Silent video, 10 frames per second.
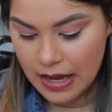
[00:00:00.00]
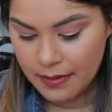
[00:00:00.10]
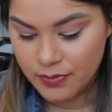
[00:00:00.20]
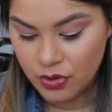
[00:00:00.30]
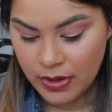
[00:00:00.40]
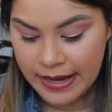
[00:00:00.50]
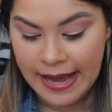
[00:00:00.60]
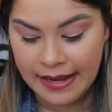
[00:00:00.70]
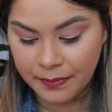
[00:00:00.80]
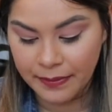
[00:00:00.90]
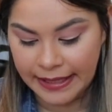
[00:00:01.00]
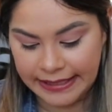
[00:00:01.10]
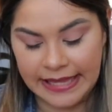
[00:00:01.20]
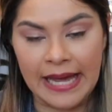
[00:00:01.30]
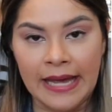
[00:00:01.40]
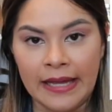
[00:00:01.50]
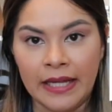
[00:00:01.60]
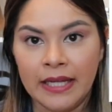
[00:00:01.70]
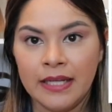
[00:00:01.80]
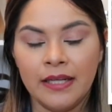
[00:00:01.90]
So I had applied
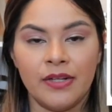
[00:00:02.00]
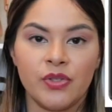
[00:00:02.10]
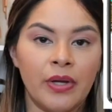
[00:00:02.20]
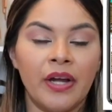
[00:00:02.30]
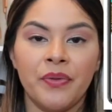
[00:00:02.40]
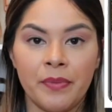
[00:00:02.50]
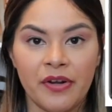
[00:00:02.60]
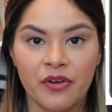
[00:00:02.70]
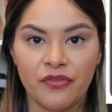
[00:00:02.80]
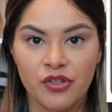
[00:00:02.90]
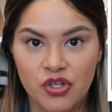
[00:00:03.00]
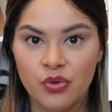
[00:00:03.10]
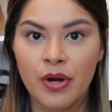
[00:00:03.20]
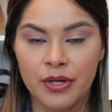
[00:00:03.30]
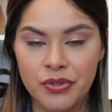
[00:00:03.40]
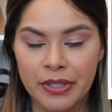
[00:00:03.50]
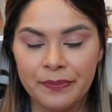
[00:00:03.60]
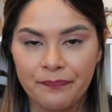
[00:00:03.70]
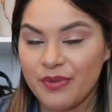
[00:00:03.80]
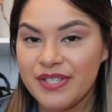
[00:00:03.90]
that, and so I got the monitor for $200.
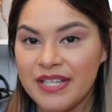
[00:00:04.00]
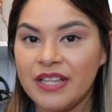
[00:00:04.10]
We'll see